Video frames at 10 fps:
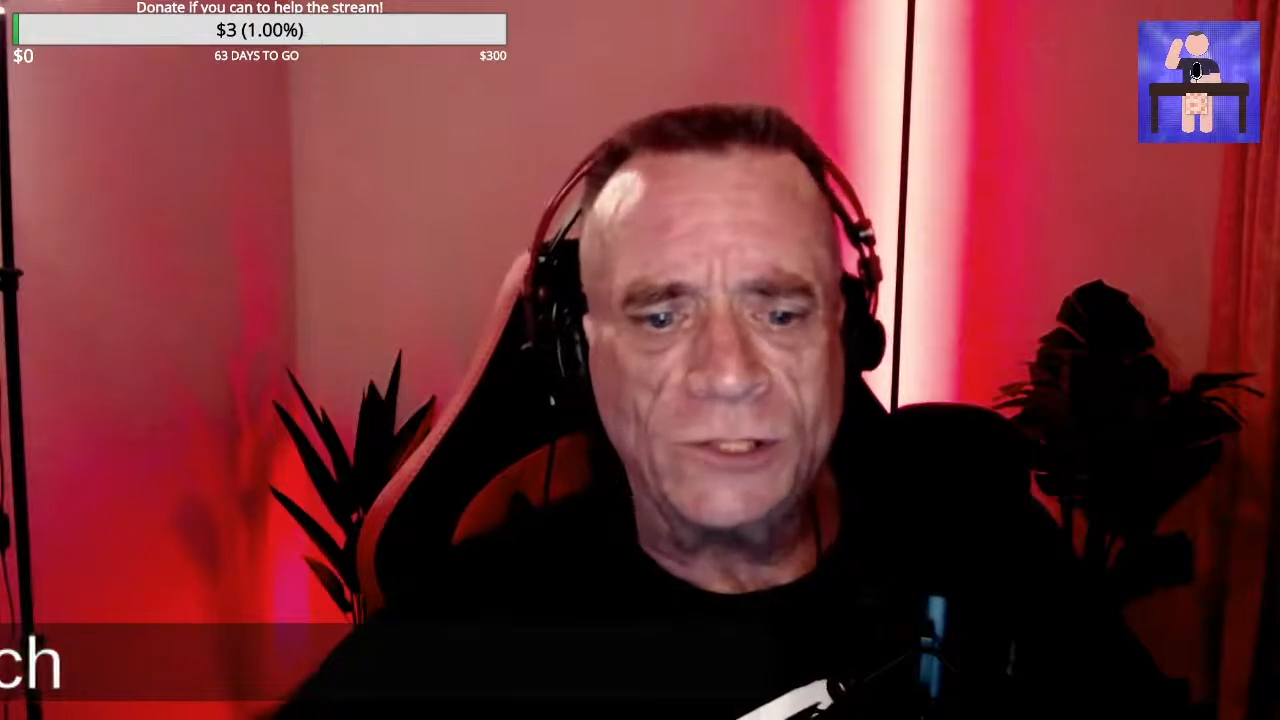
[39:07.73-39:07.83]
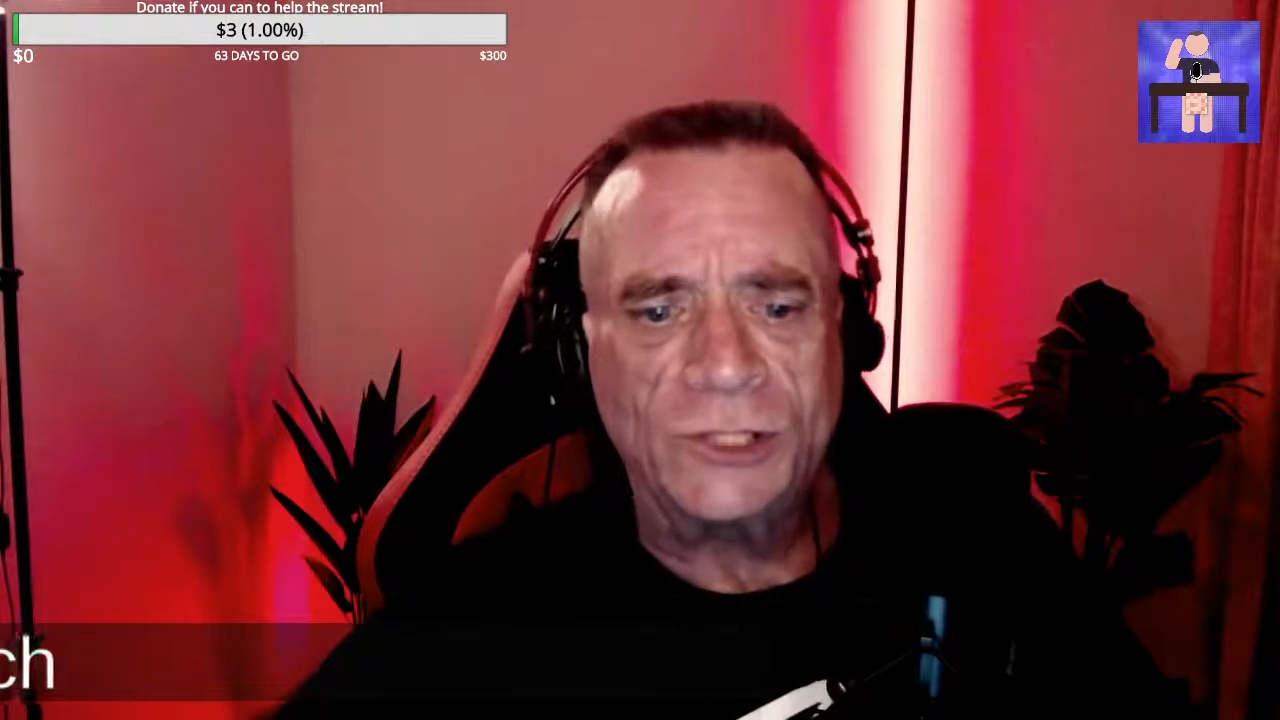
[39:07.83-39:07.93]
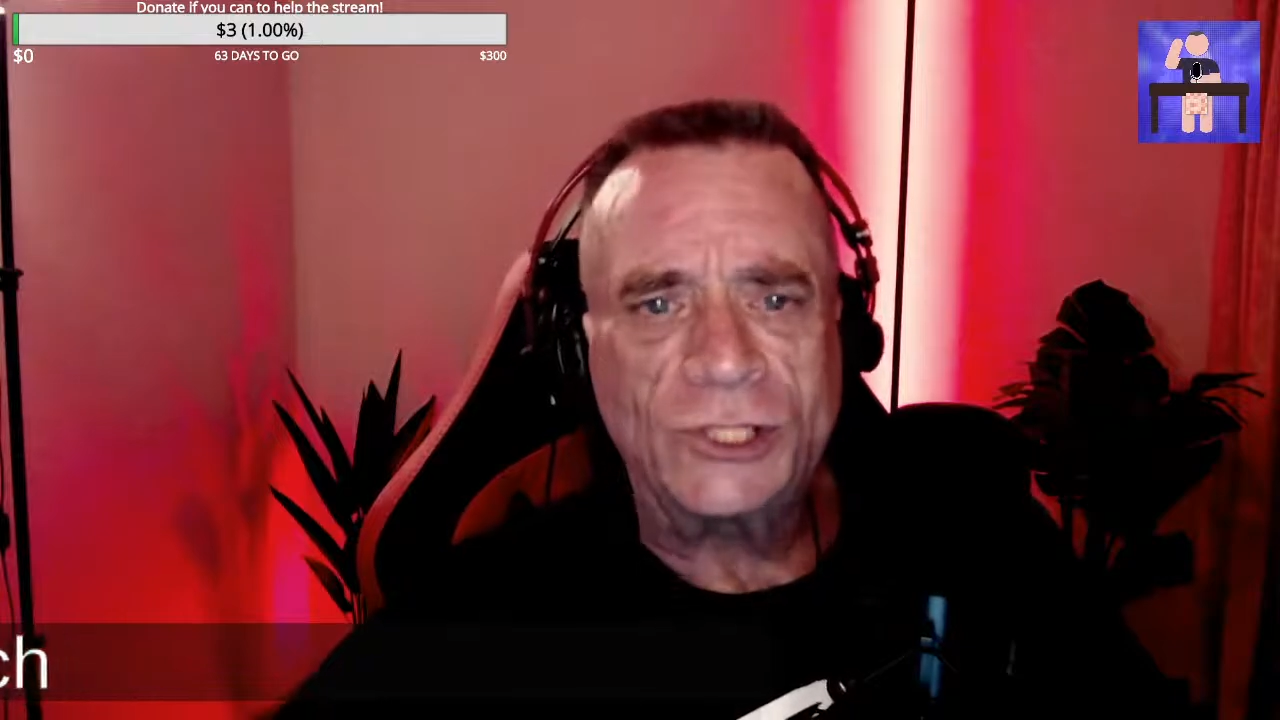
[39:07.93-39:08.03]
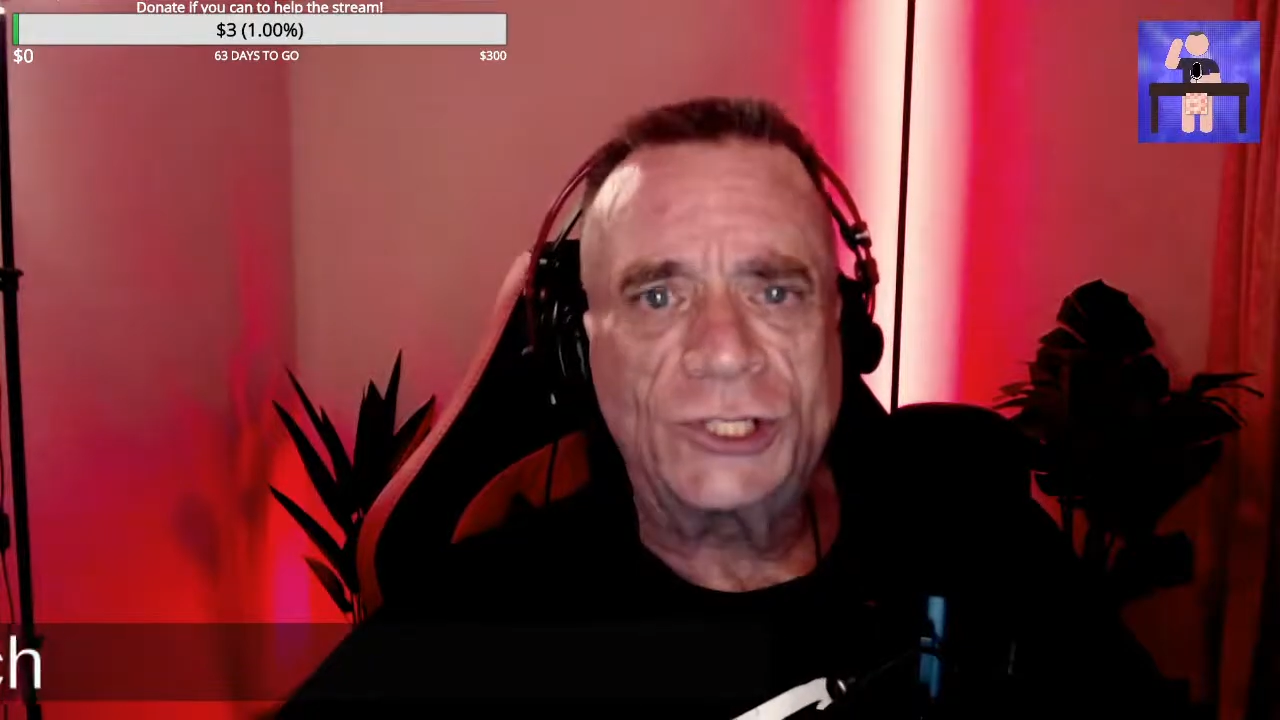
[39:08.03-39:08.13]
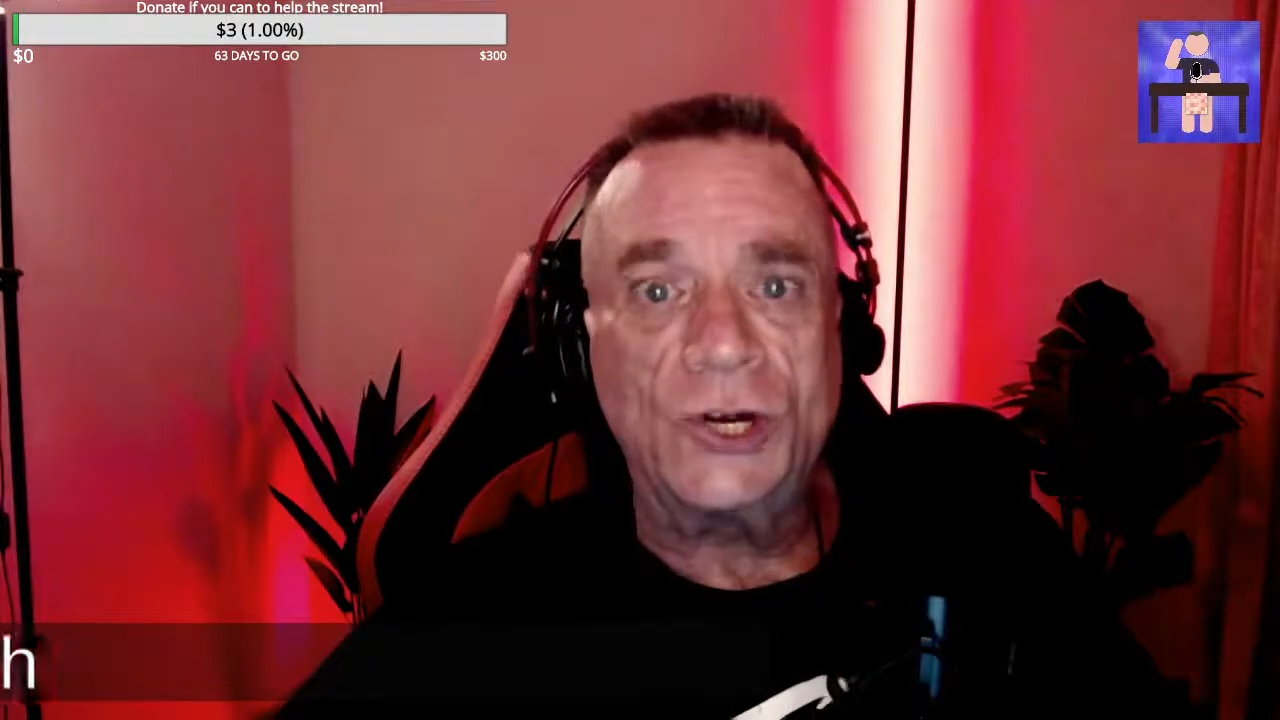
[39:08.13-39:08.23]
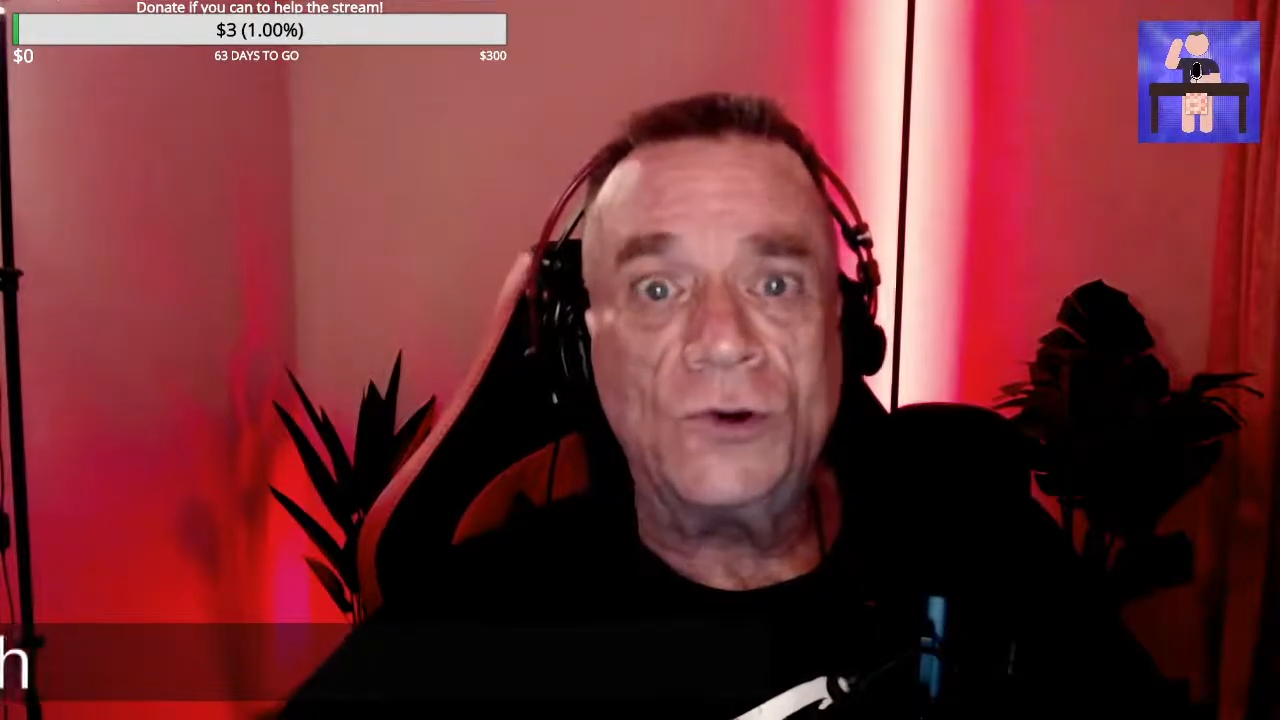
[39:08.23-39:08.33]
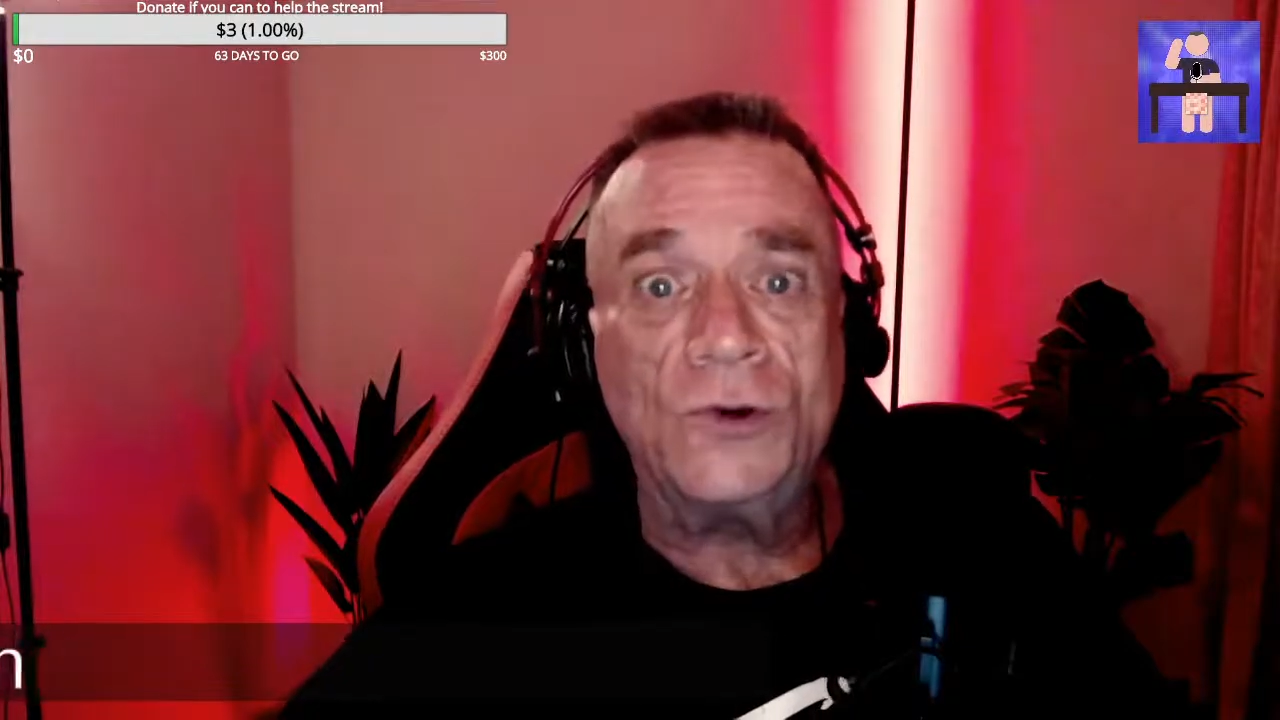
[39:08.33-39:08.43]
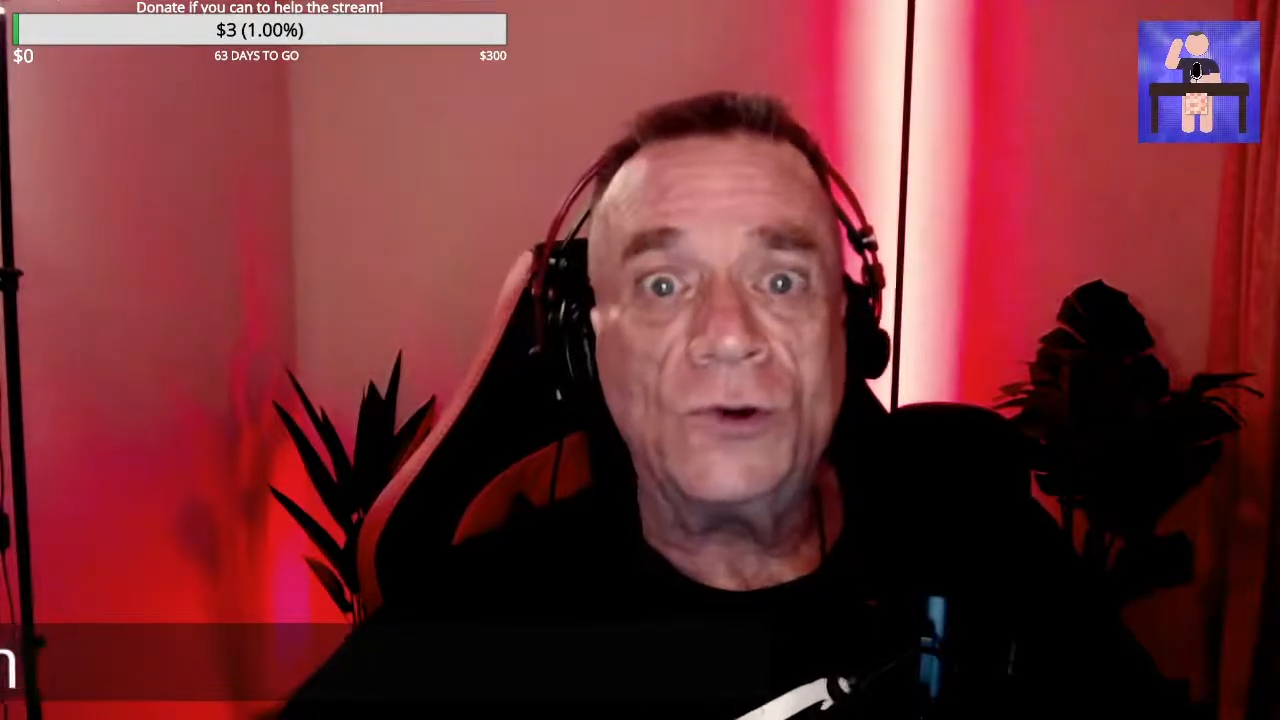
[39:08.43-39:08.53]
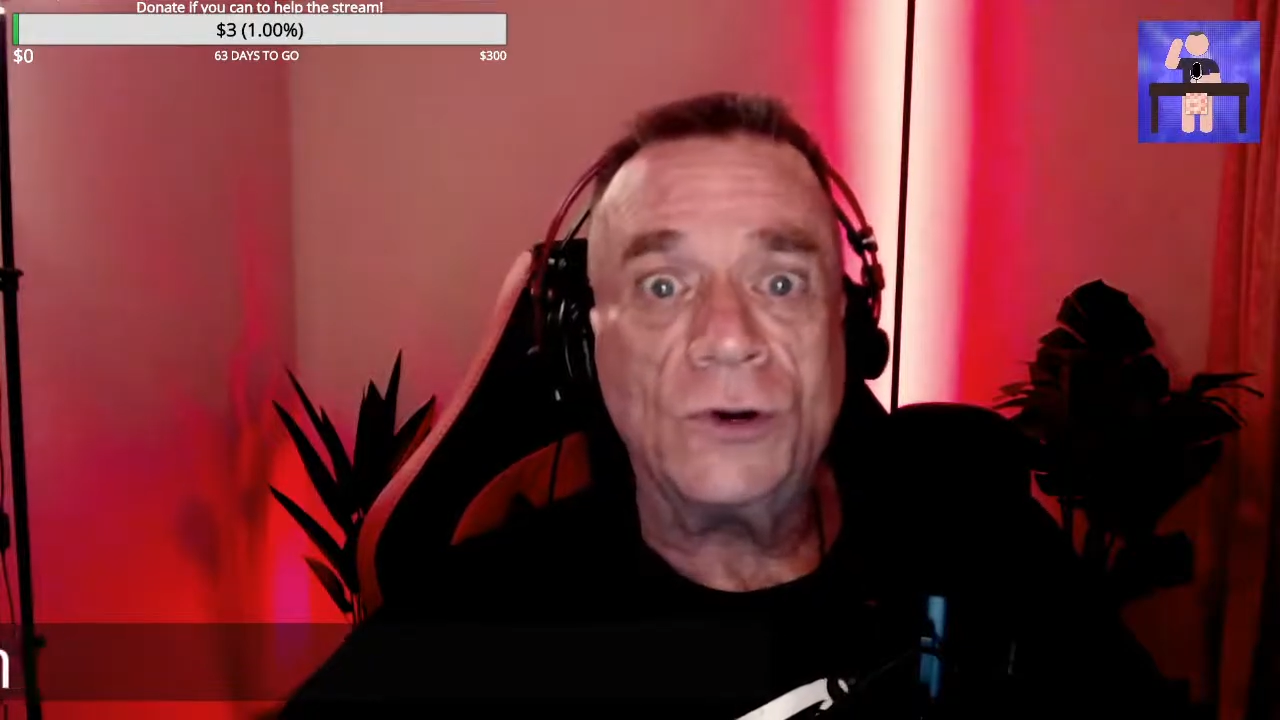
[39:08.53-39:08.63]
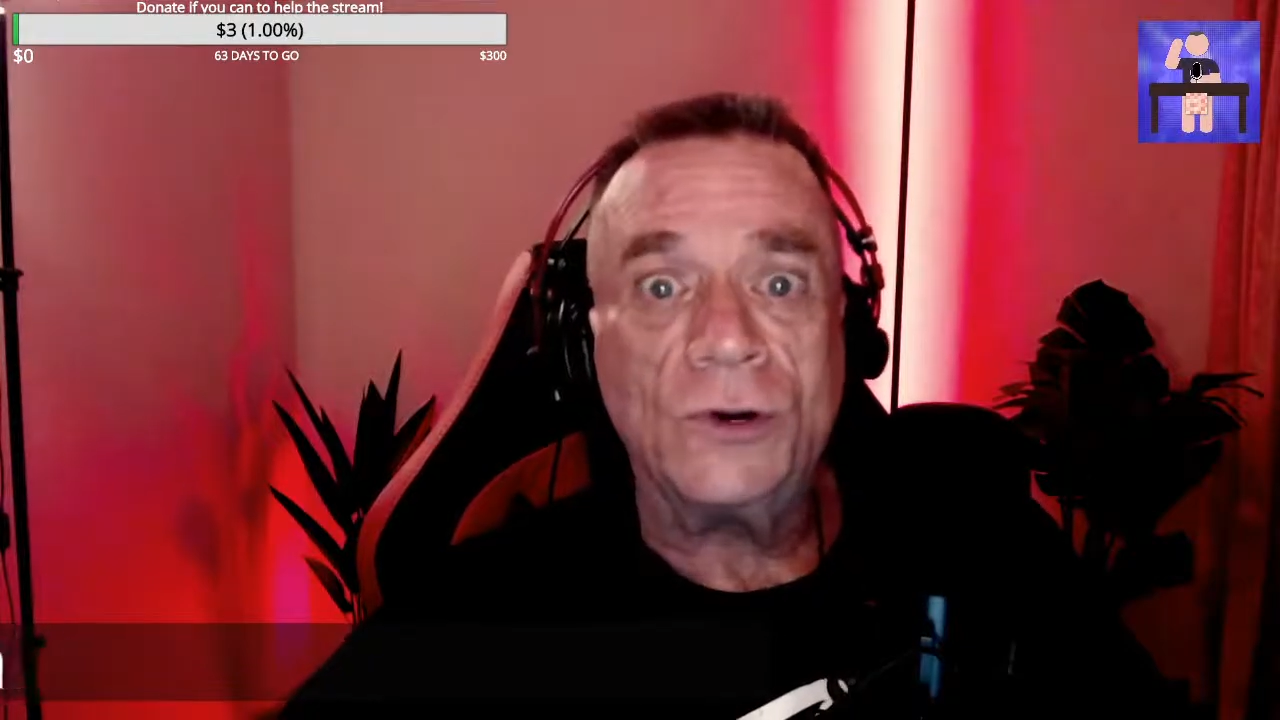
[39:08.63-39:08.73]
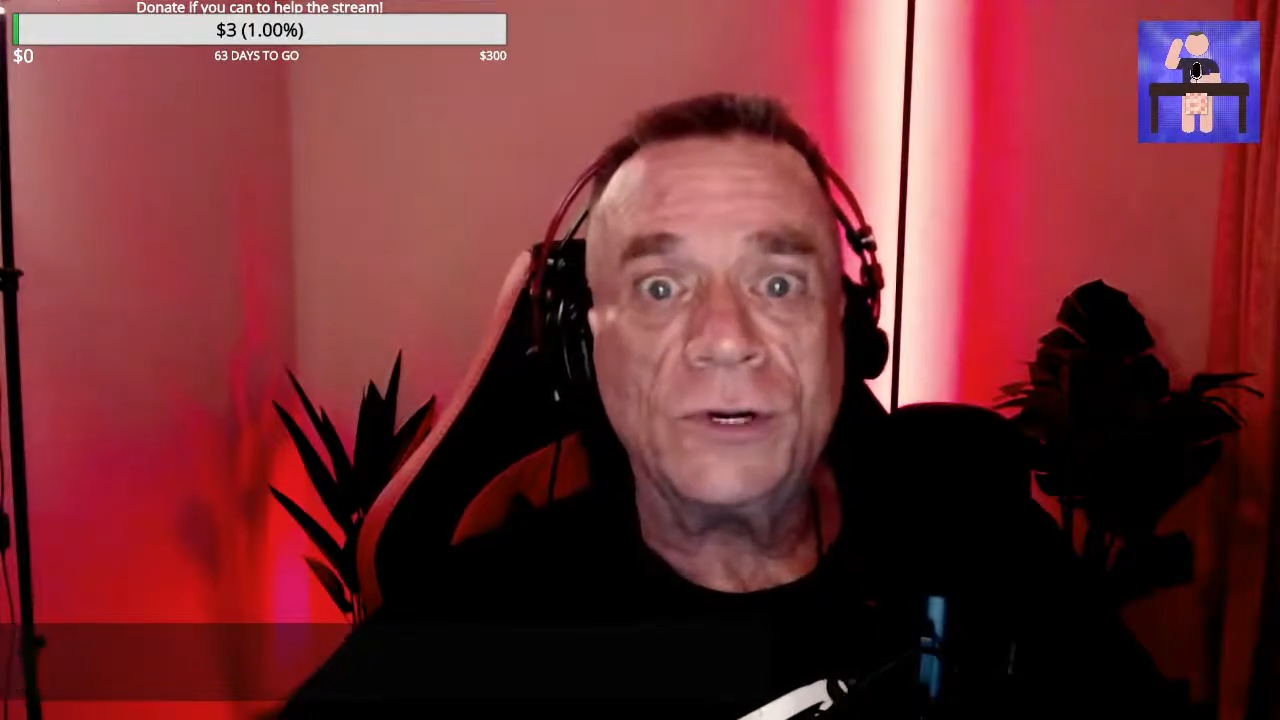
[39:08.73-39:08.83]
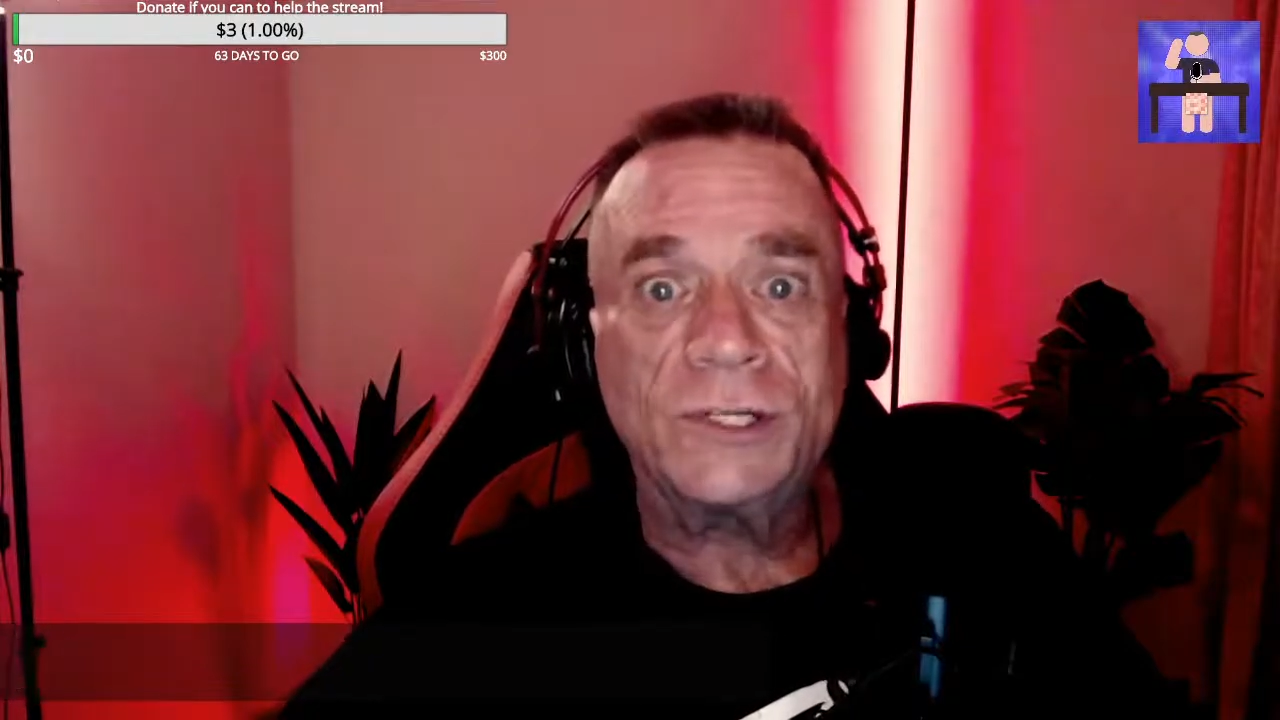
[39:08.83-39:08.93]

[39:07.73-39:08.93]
sure